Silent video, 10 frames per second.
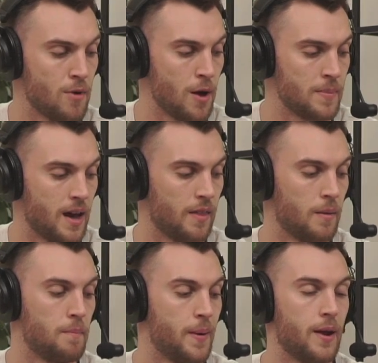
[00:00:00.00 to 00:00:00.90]
be other
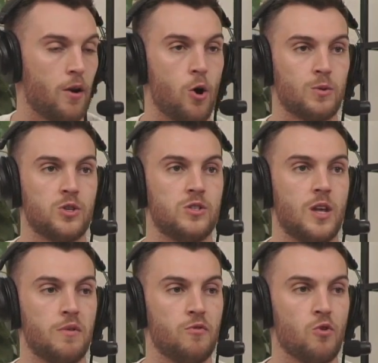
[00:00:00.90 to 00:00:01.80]
better options
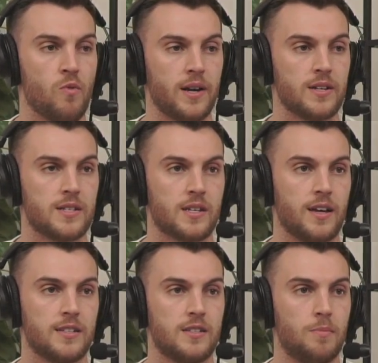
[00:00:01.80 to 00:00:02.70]
that we've already
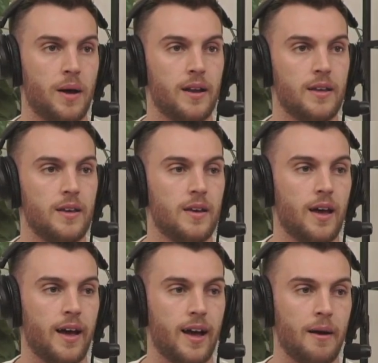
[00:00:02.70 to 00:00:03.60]
discussed. But
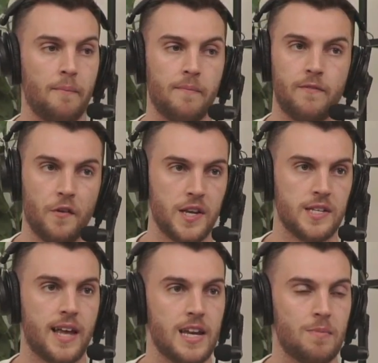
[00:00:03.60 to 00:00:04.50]
for
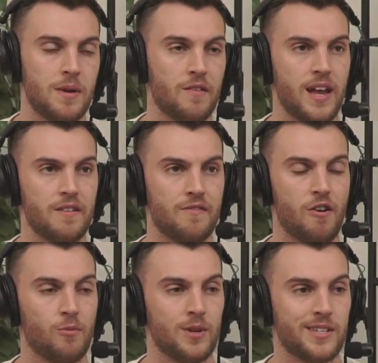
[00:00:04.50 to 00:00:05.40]
his ADP of
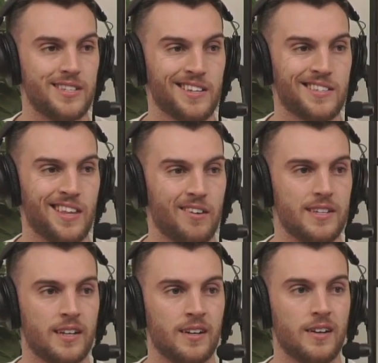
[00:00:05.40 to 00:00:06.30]
85.6, there
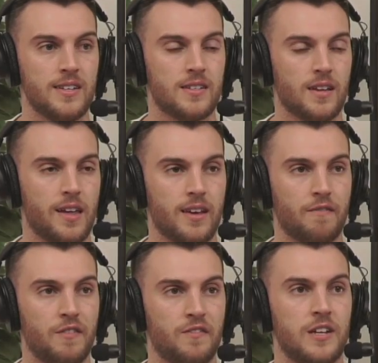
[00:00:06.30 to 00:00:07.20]
is at least, I think,
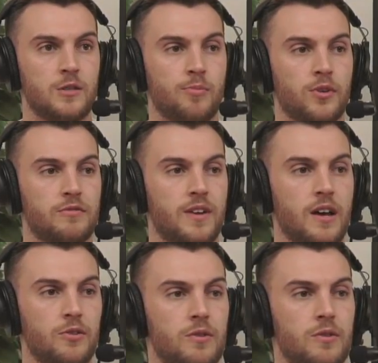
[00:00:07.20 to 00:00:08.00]
15 spots of value.